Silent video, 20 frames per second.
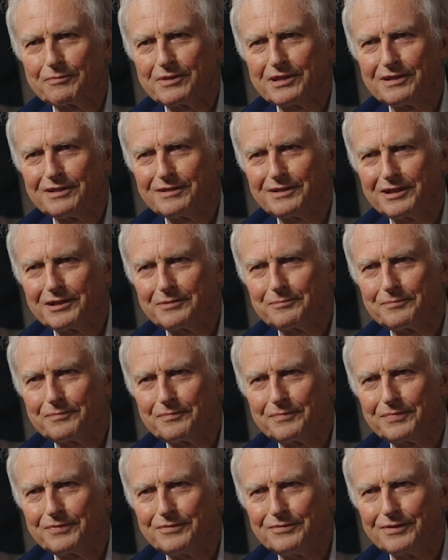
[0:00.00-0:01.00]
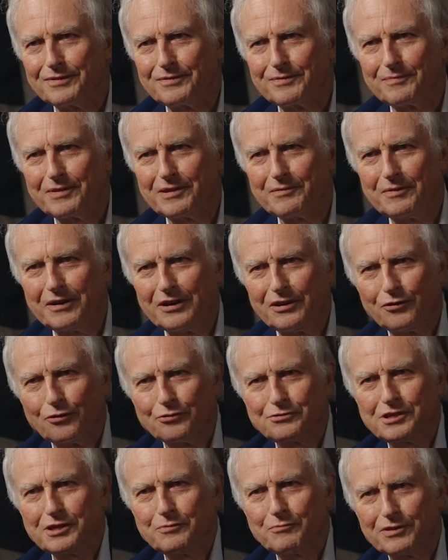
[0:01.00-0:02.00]
I mean, the
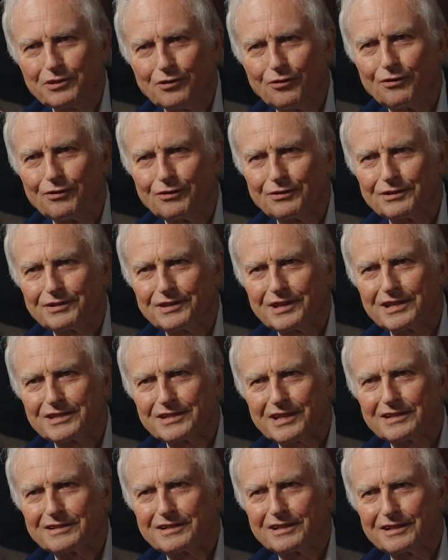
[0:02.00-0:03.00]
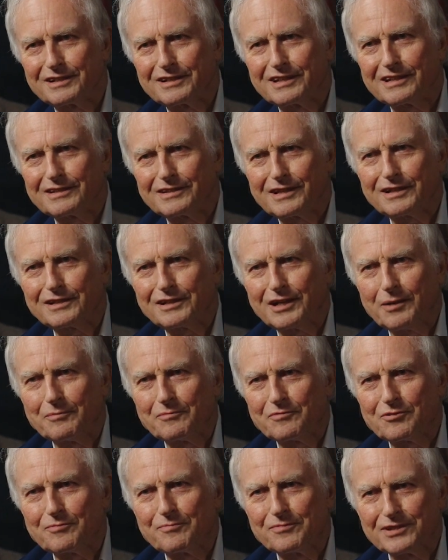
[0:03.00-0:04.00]
anointing with oil and things that
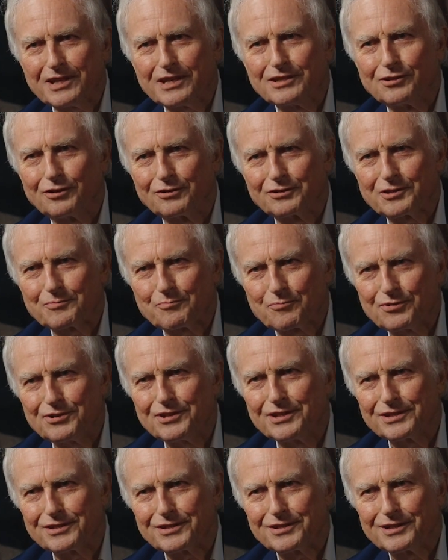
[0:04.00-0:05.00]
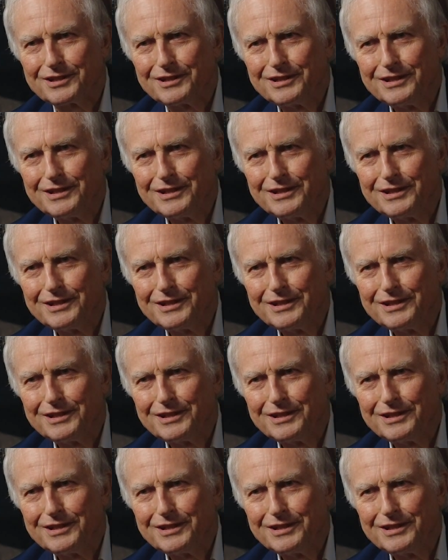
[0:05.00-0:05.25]
comes from Zadok the priest,